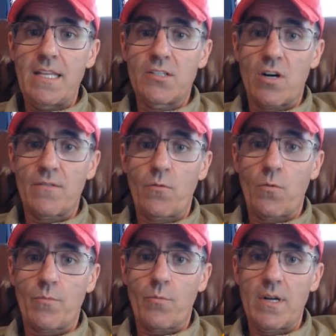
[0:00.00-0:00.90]
Daily
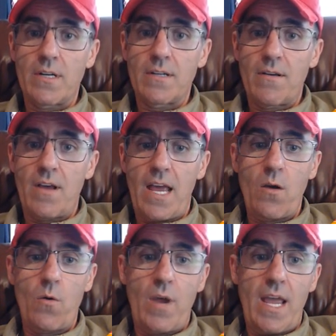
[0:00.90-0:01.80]
chart,
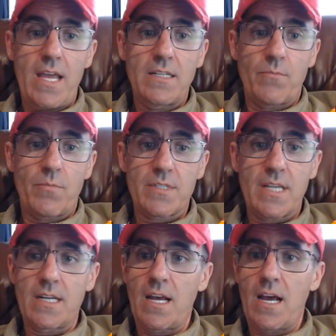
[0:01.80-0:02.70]

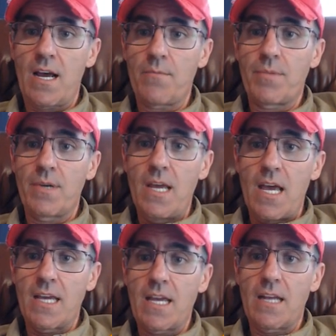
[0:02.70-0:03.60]
4.08%
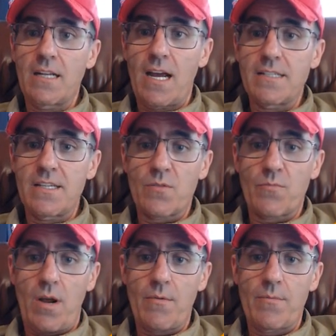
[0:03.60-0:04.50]
up. Again,
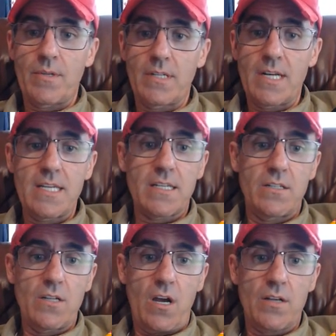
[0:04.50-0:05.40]
guys, these are
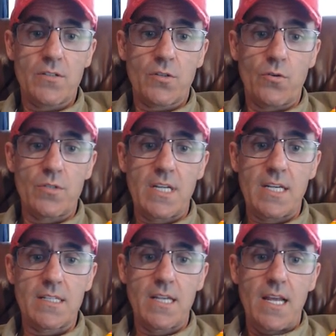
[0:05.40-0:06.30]
probabilities, not
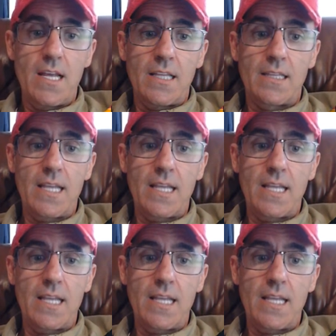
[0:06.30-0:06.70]
certainties.